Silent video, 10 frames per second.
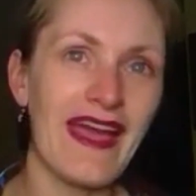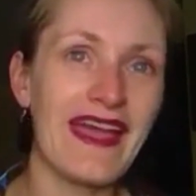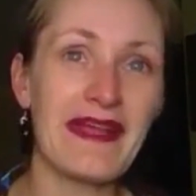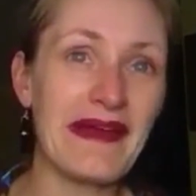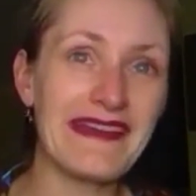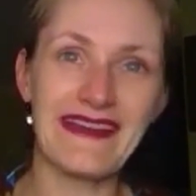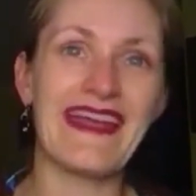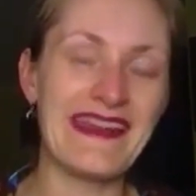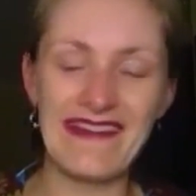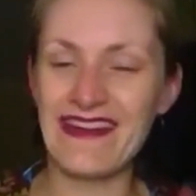Anyway,
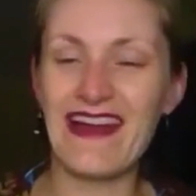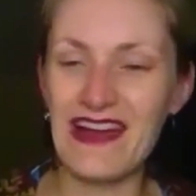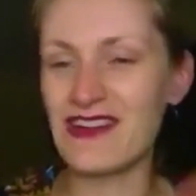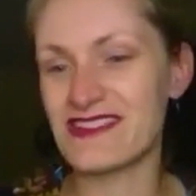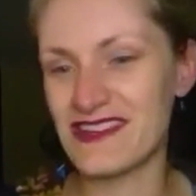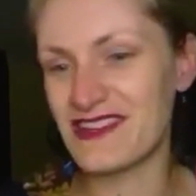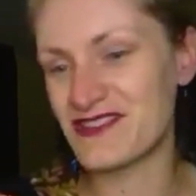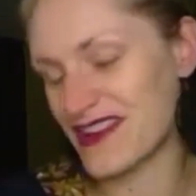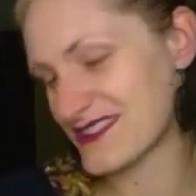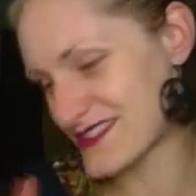I got
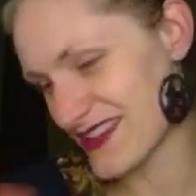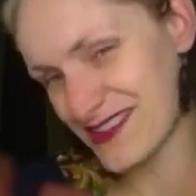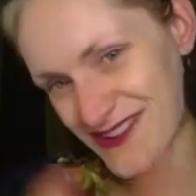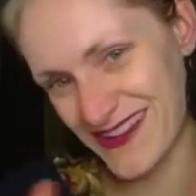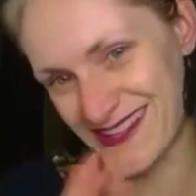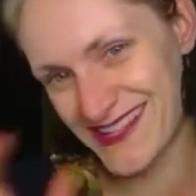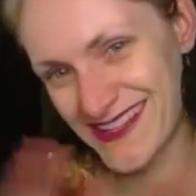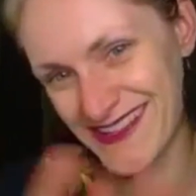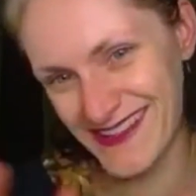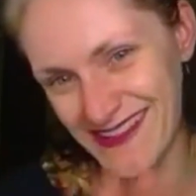sidetracked. So, as
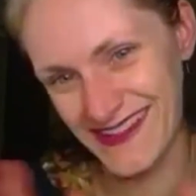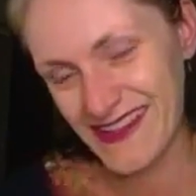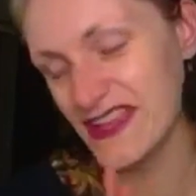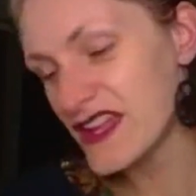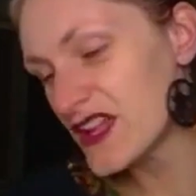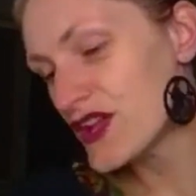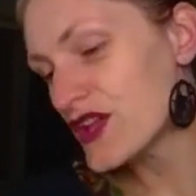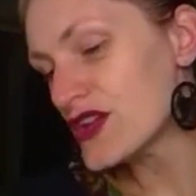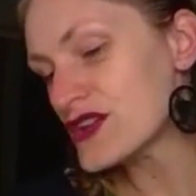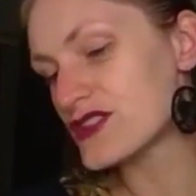
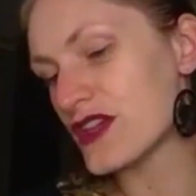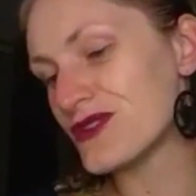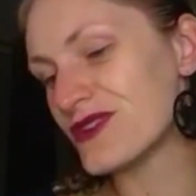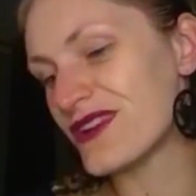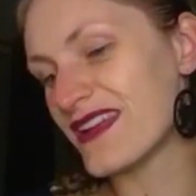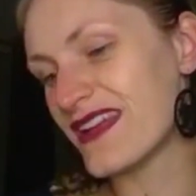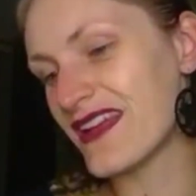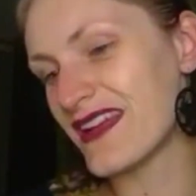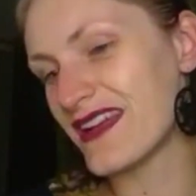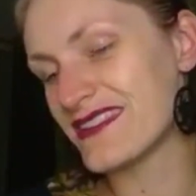I
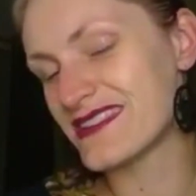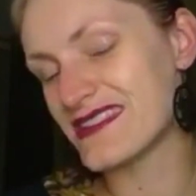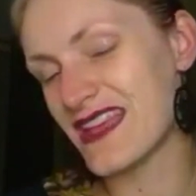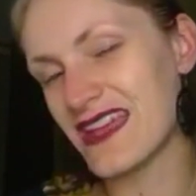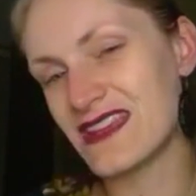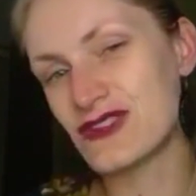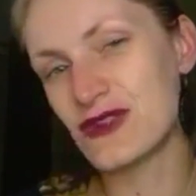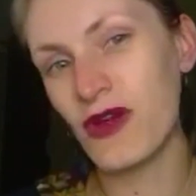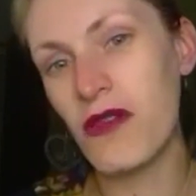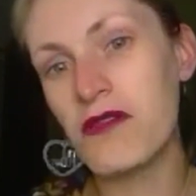say, it
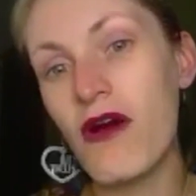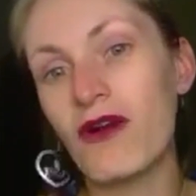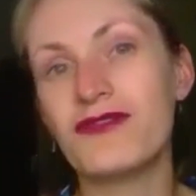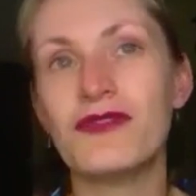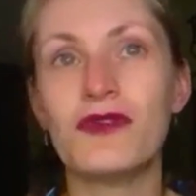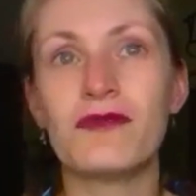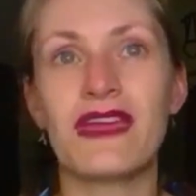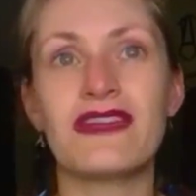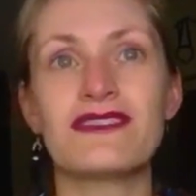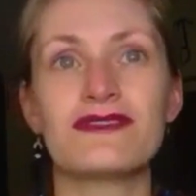took a lot for
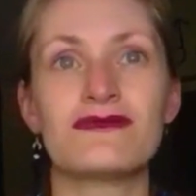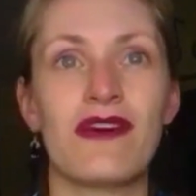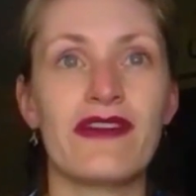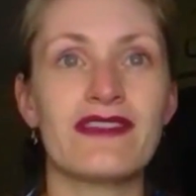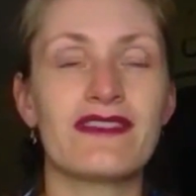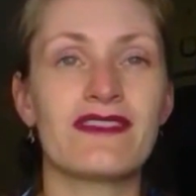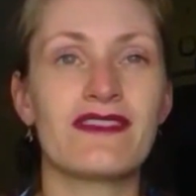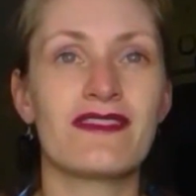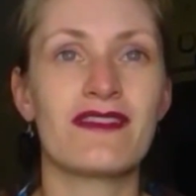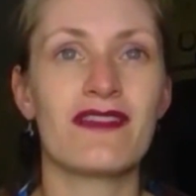me to write
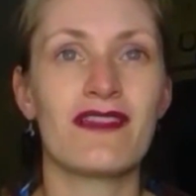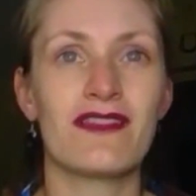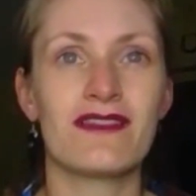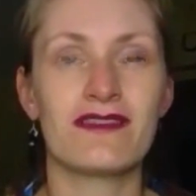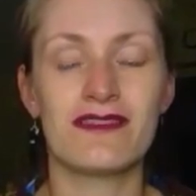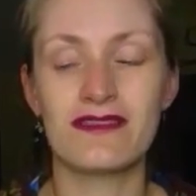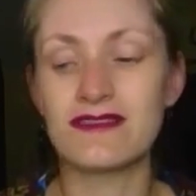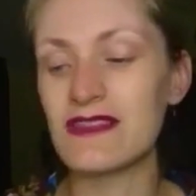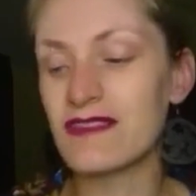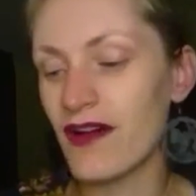
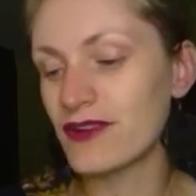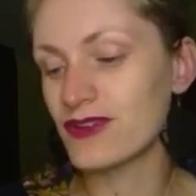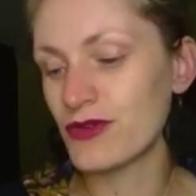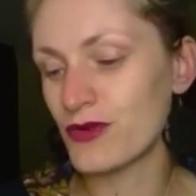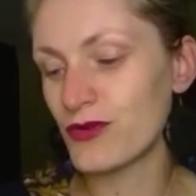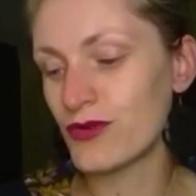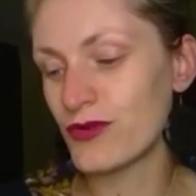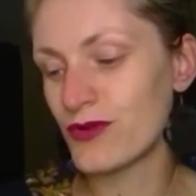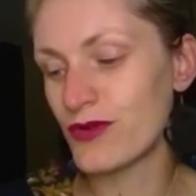this article,